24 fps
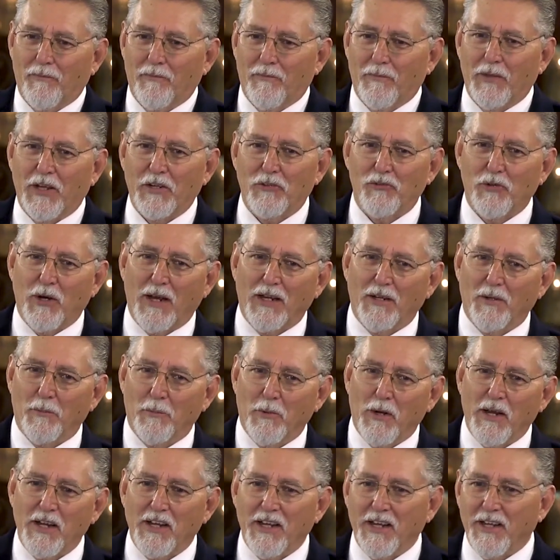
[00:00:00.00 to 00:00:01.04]
that try to
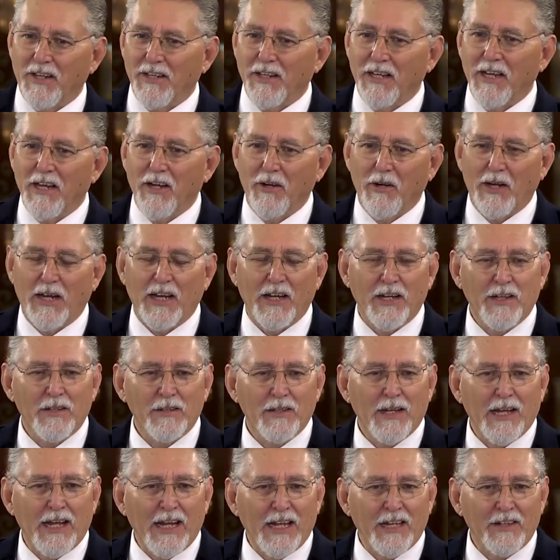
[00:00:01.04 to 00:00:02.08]
break in here
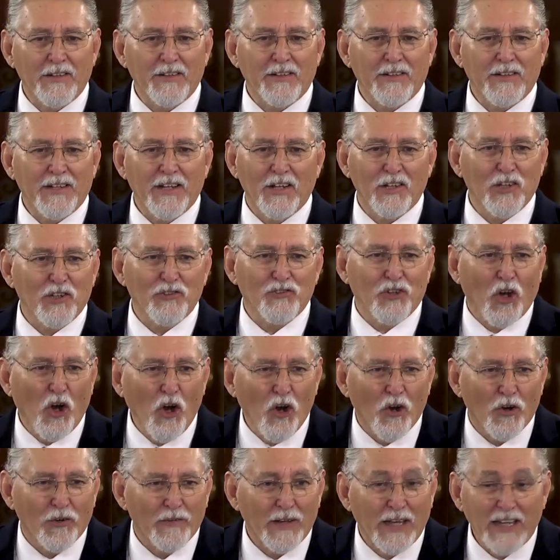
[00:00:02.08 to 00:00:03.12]
and, and kill us
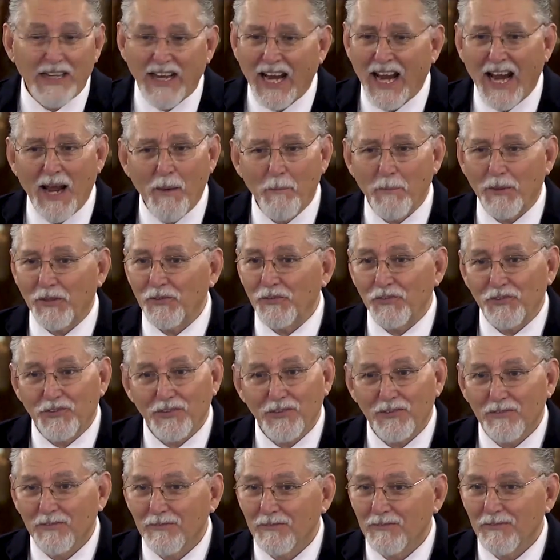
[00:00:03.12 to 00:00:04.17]
all. It
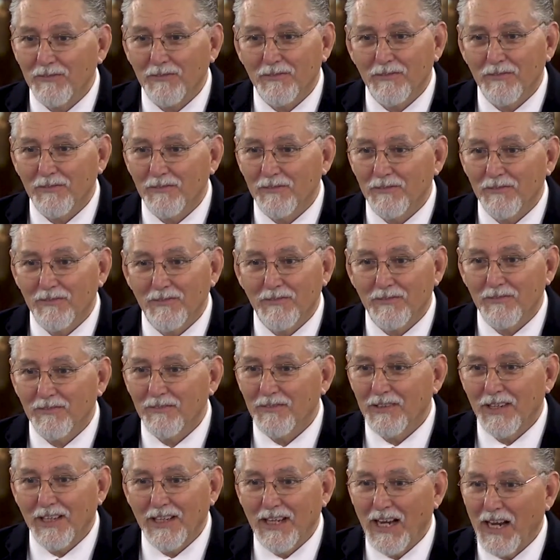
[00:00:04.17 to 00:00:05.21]
happens.
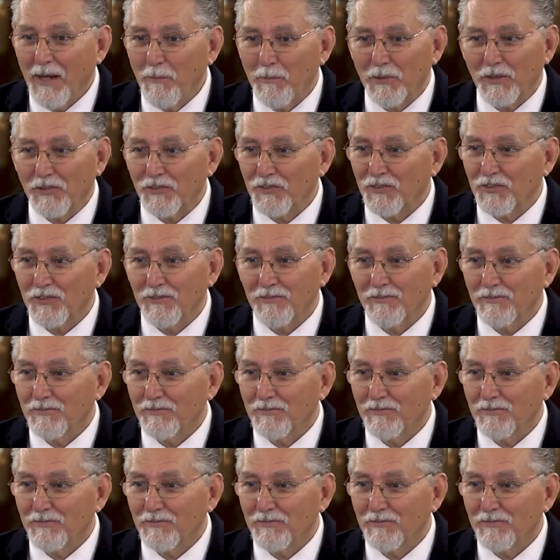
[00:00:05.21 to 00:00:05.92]
It happens,